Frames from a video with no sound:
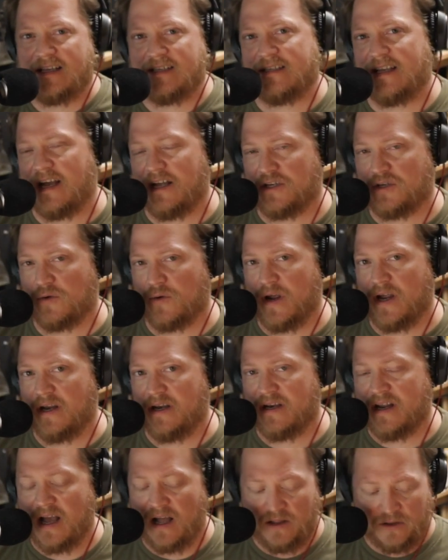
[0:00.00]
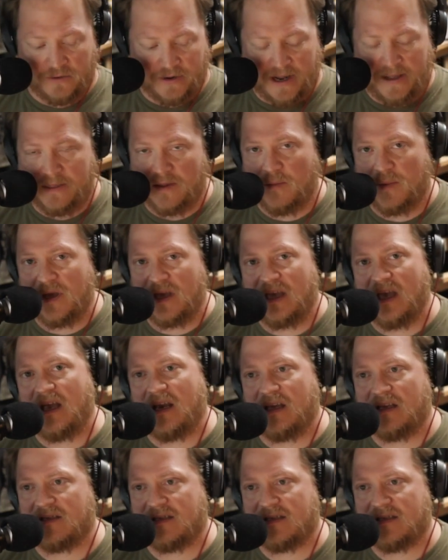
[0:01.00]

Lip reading: saturated color at the beginning